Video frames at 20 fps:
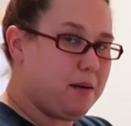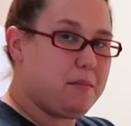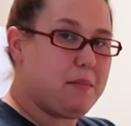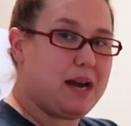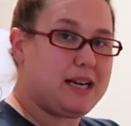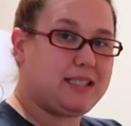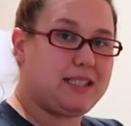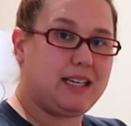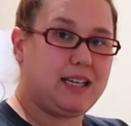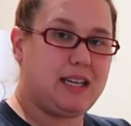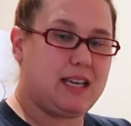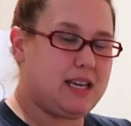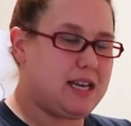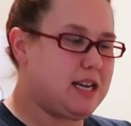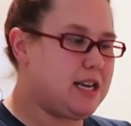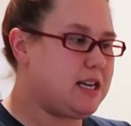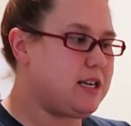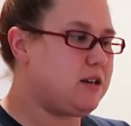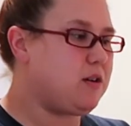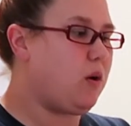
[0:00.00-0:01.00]
my
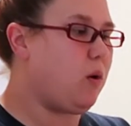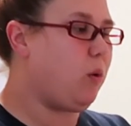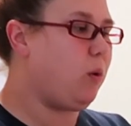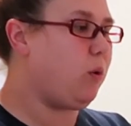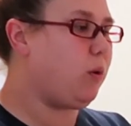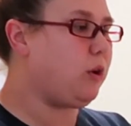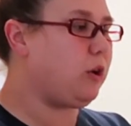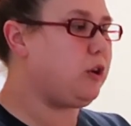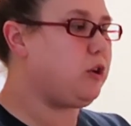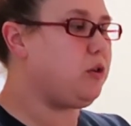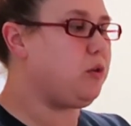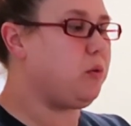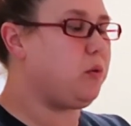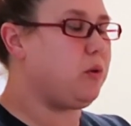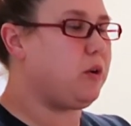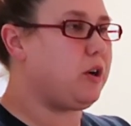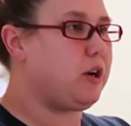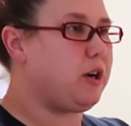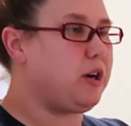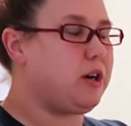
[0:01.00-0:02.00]
tahini or
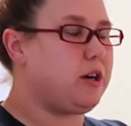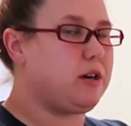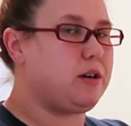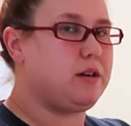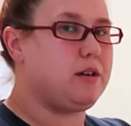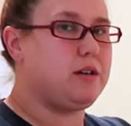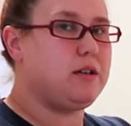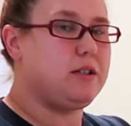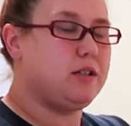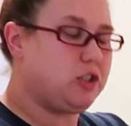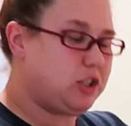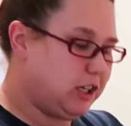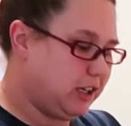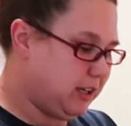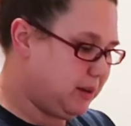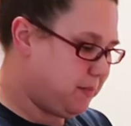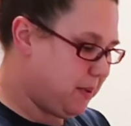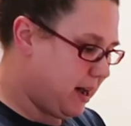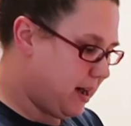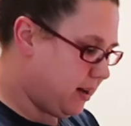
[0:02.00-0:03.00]
your
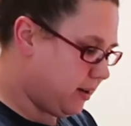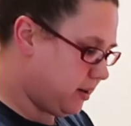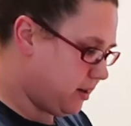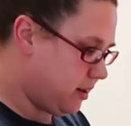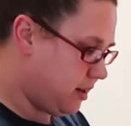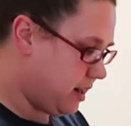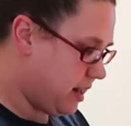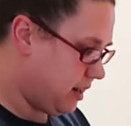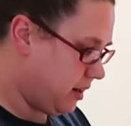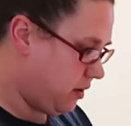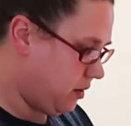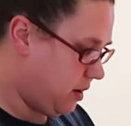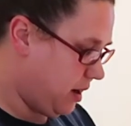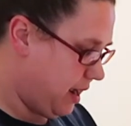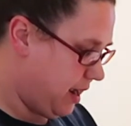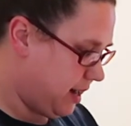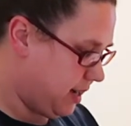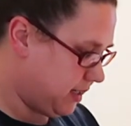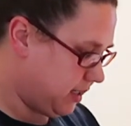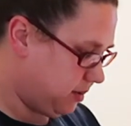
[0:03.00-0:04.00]
chili powder and go
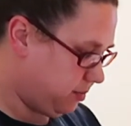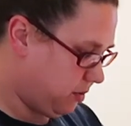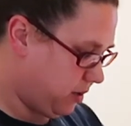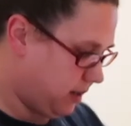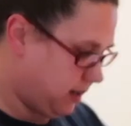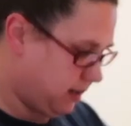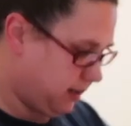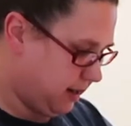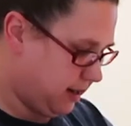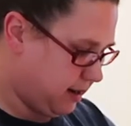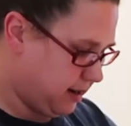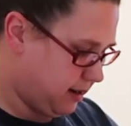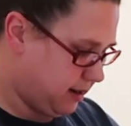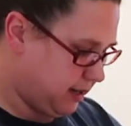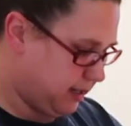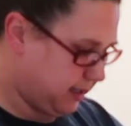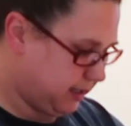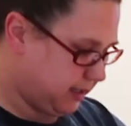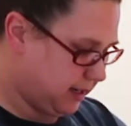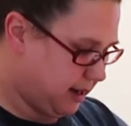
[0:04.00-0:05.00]
ahead and sprinkle it on
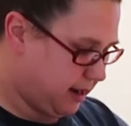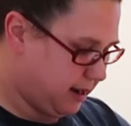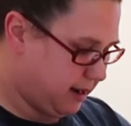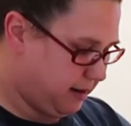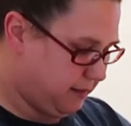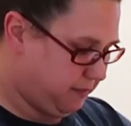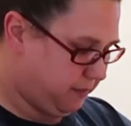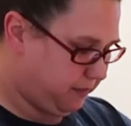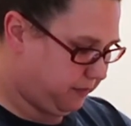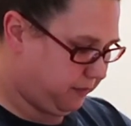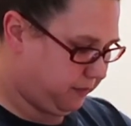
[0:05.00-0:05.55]
this side.